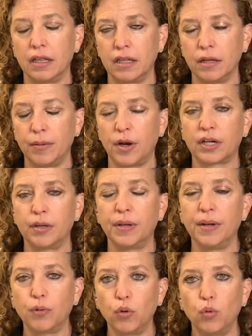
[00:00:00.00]
the American
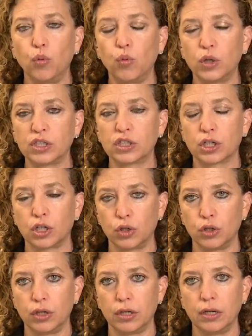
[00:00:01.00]
people wouldn't
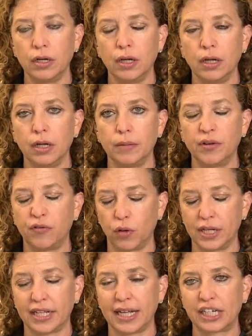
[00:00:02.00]
learn before
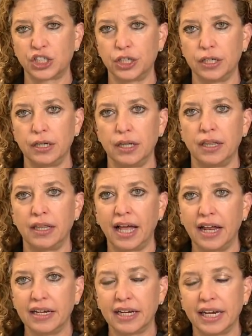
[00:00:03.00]
the election
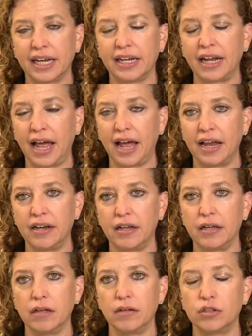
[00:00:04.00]
that he had
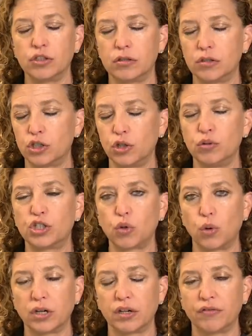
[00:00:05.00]
had two
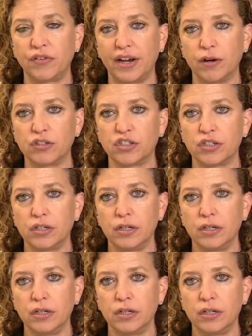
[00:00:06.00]
sordid affairs.